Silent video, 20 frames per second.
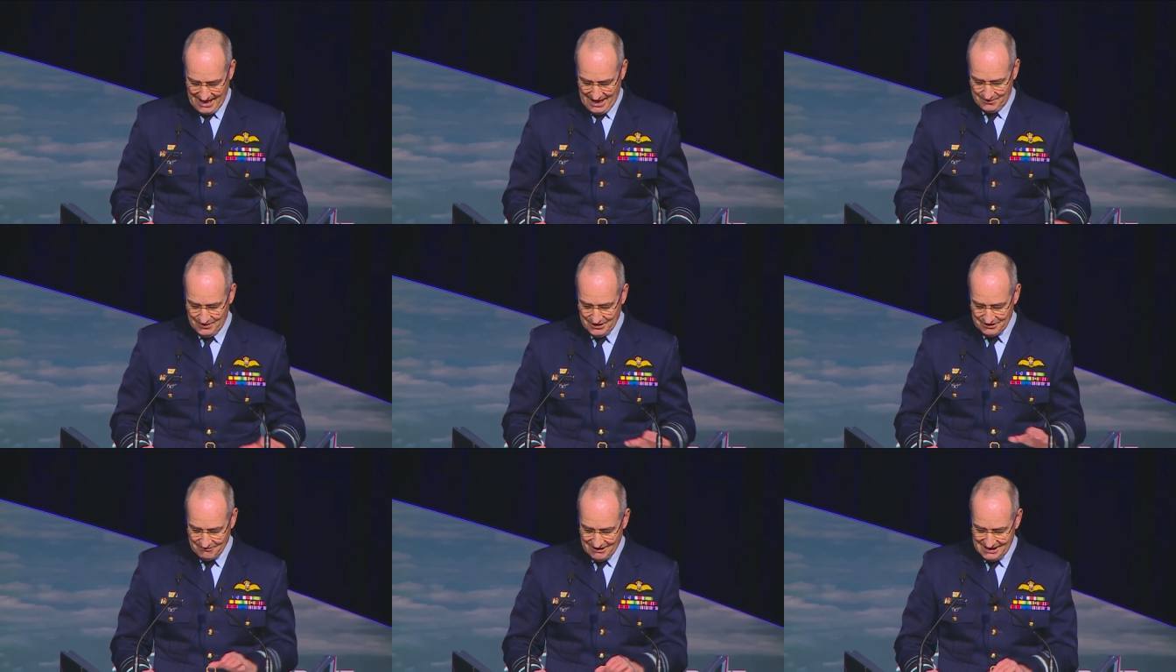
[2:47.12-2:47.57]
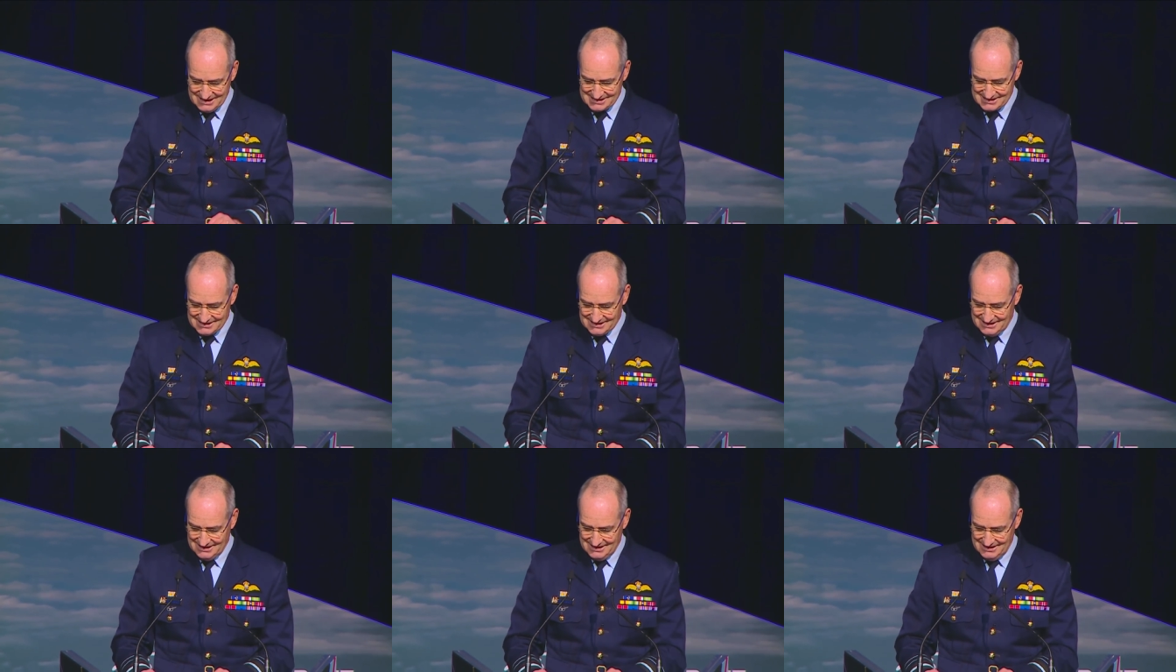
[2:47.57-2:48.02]

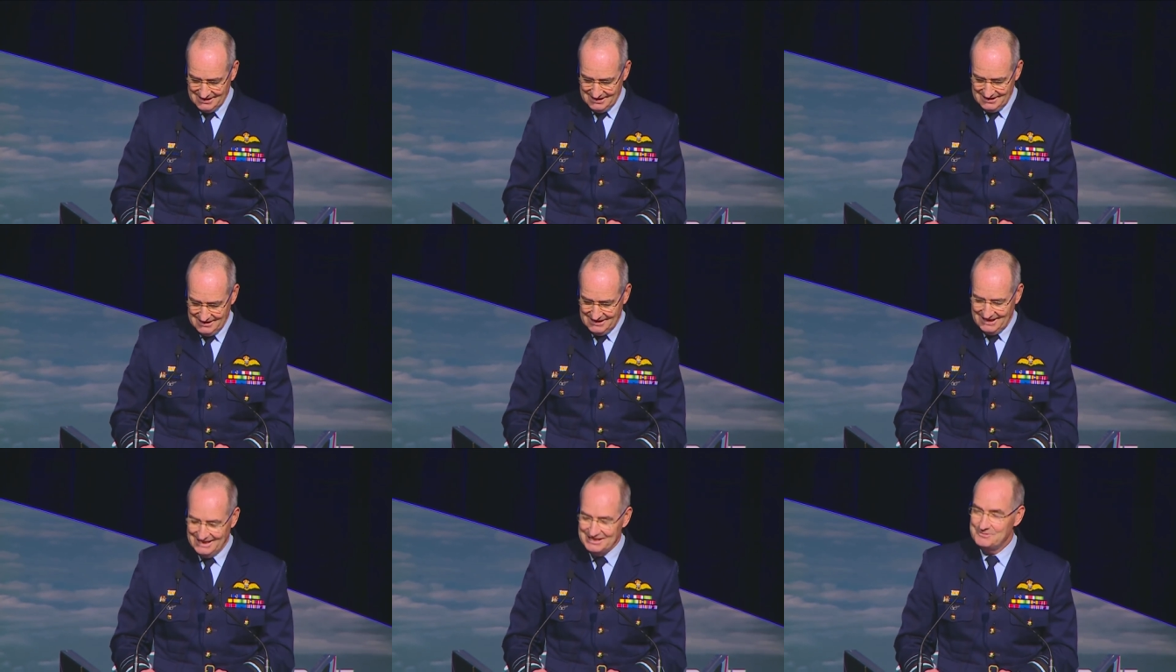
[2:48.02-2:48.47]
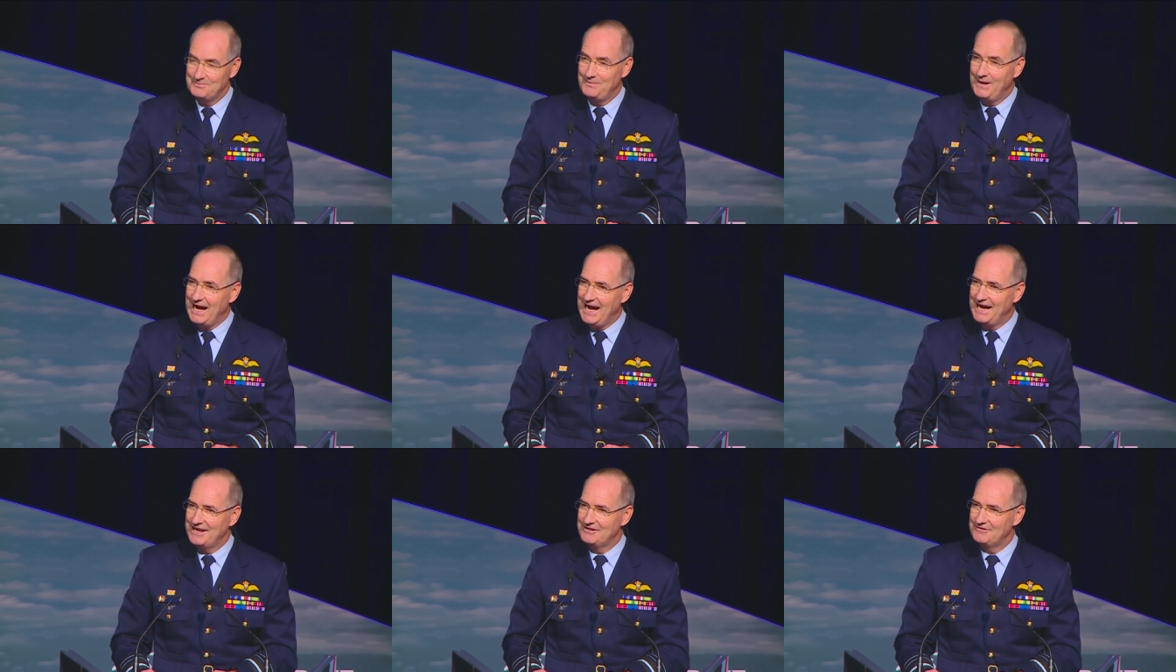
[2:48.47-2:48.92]
integration as
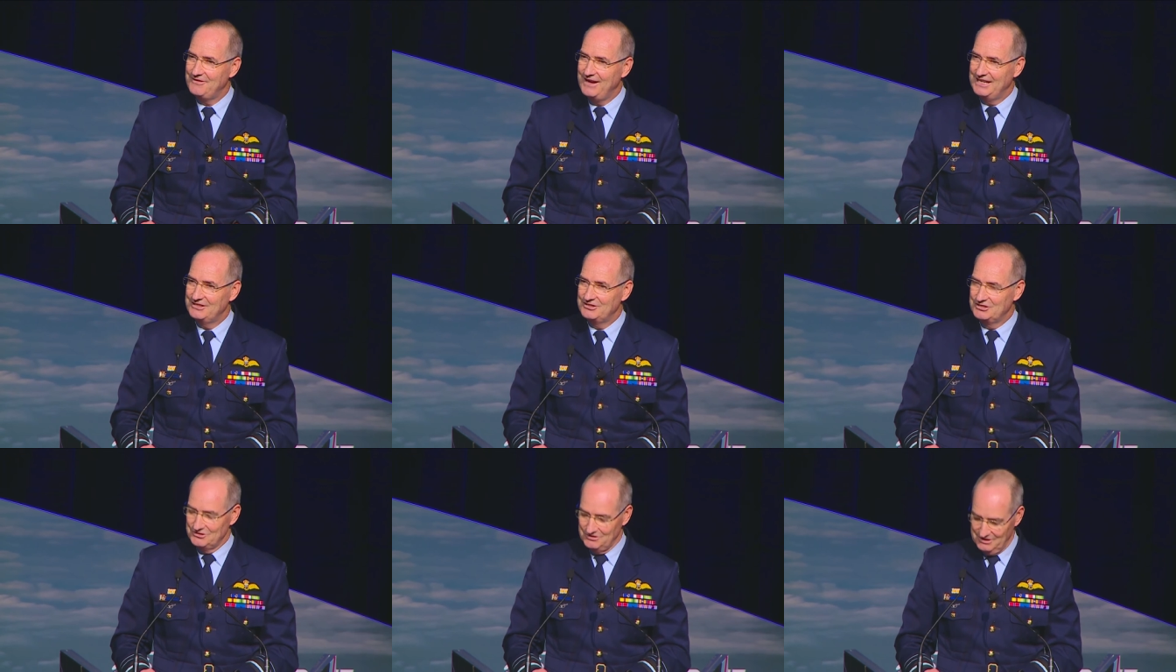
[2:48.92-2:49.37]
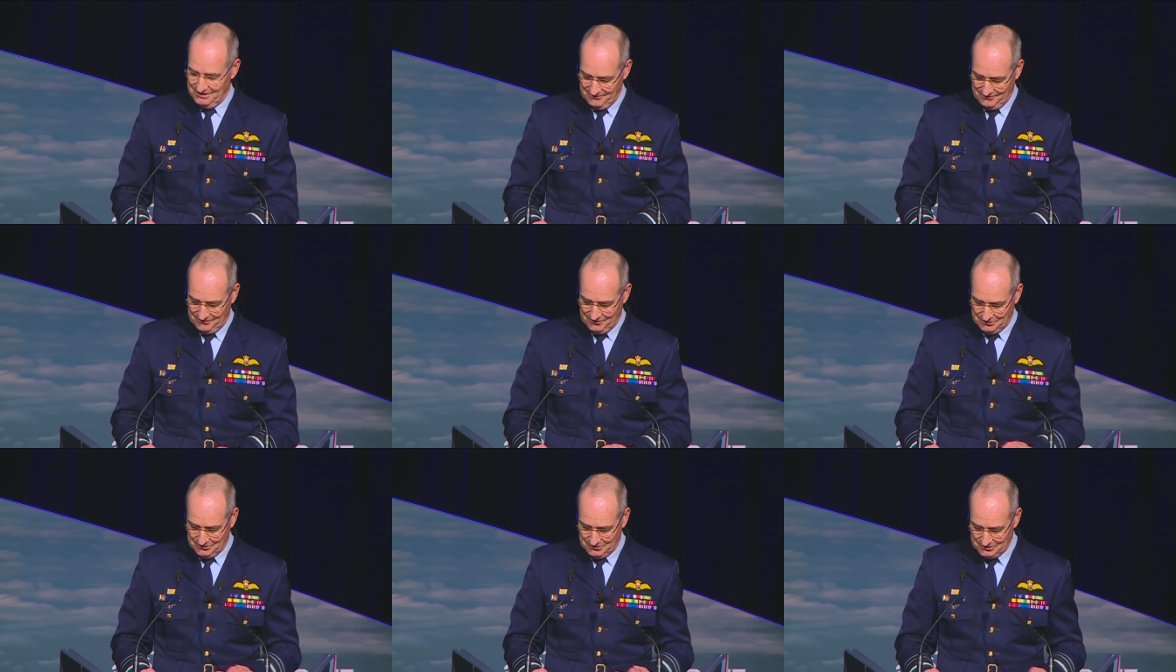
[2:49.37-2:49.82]
part of our joint
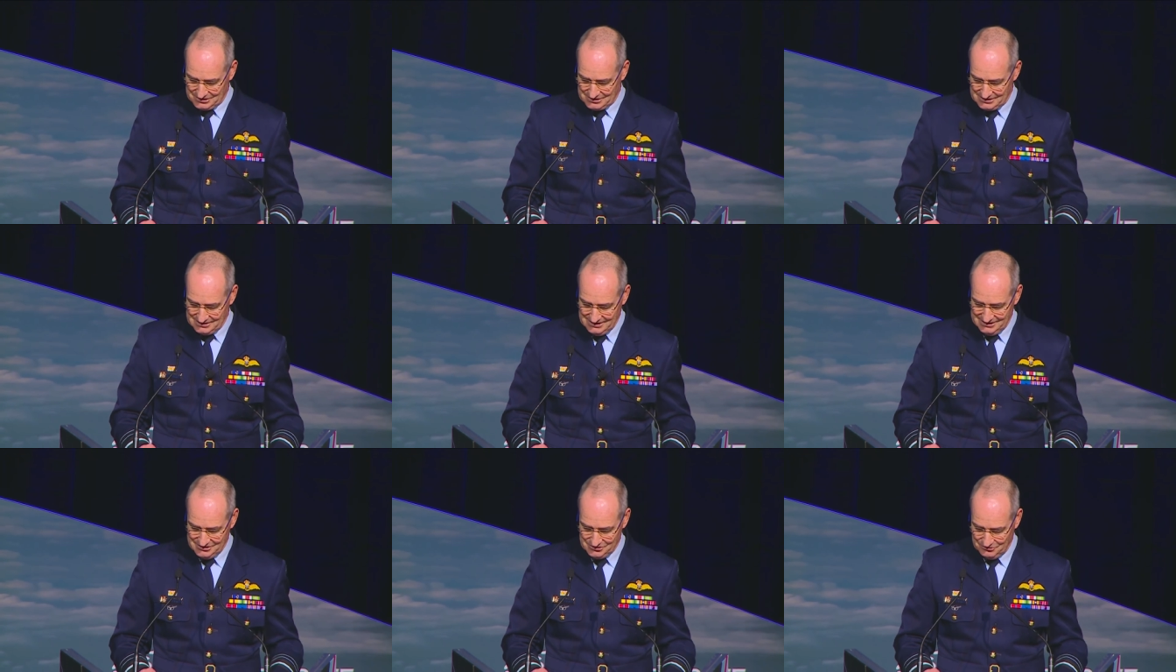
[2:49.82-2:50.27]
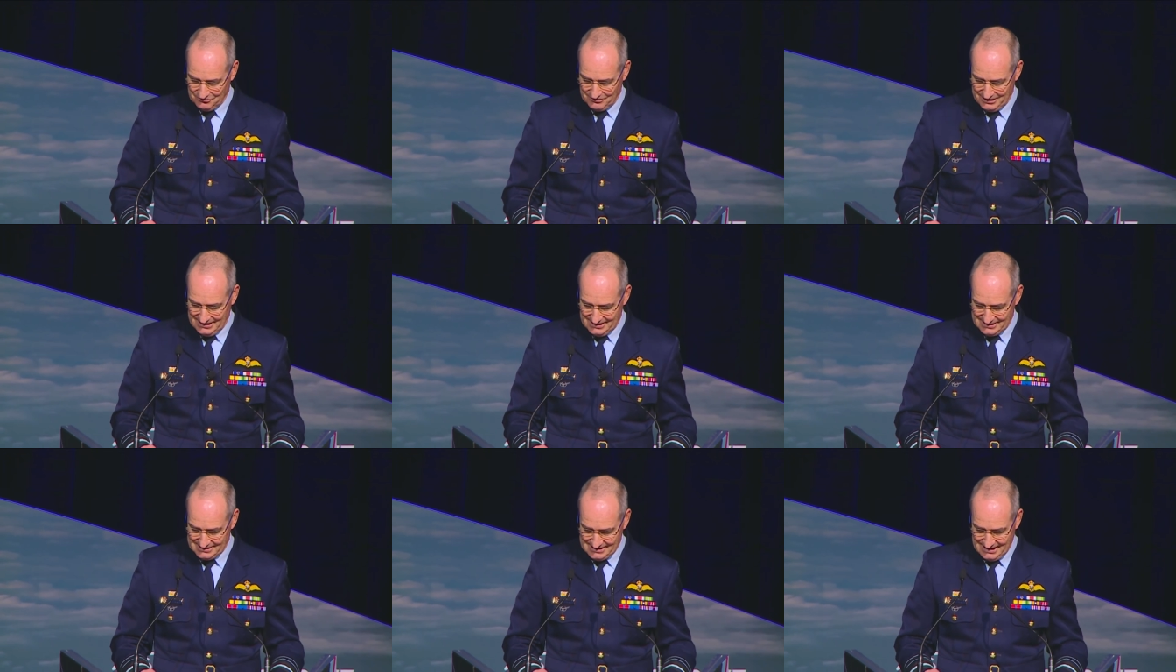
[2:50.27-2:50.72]
force is already
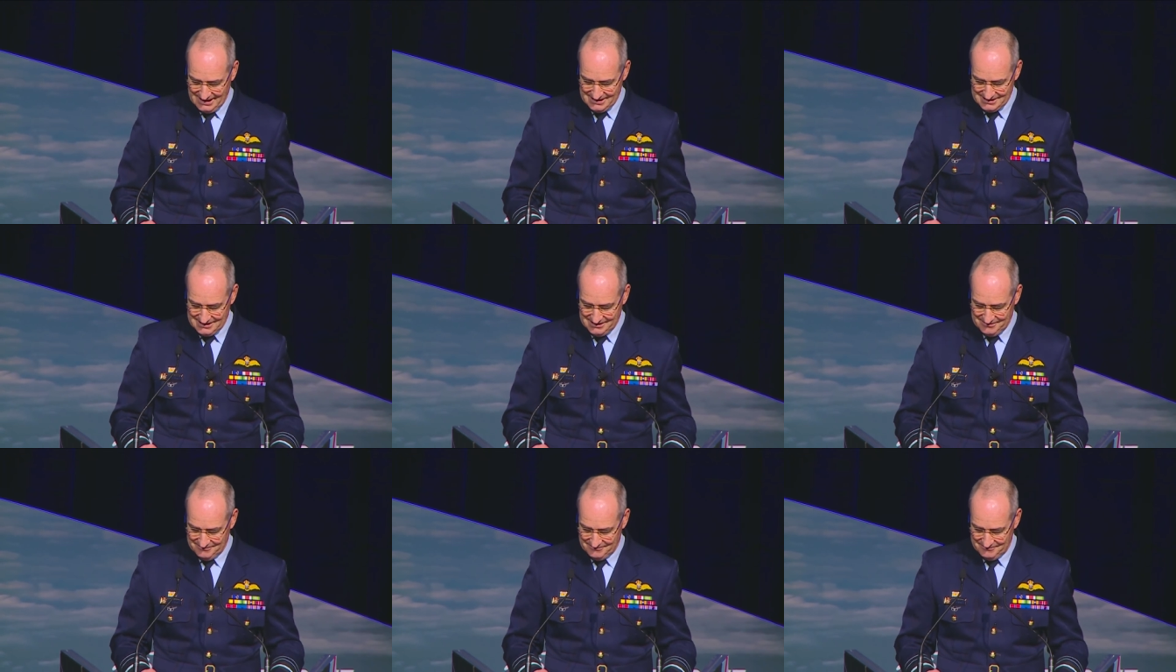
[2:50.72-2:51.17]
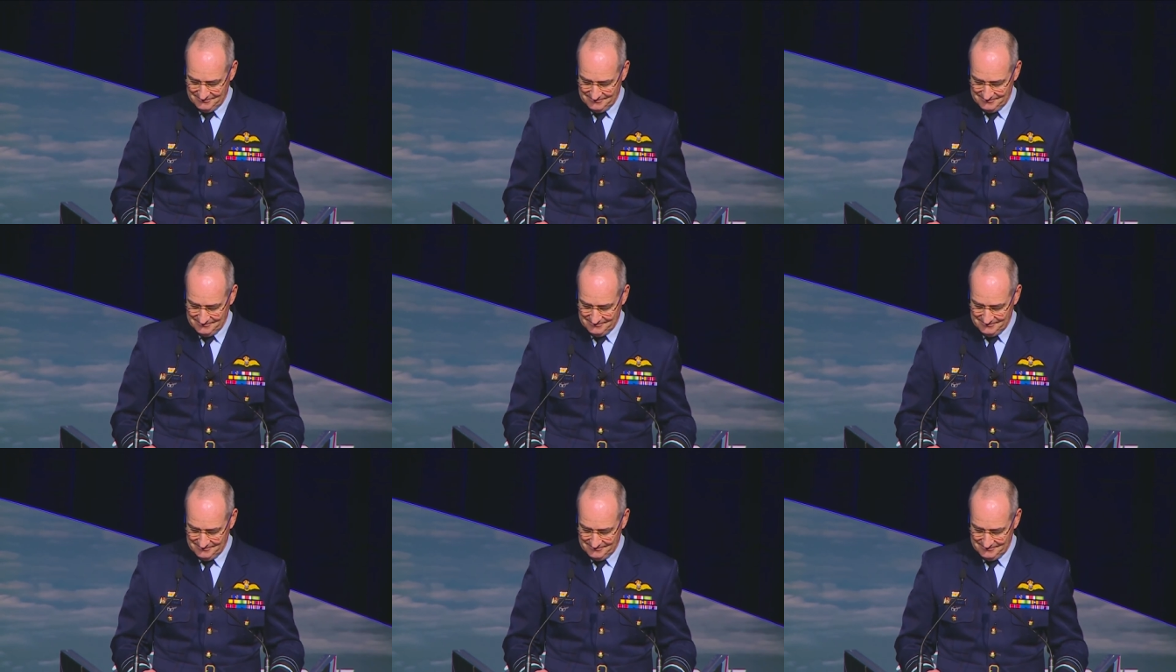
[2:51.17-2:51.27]
extensive,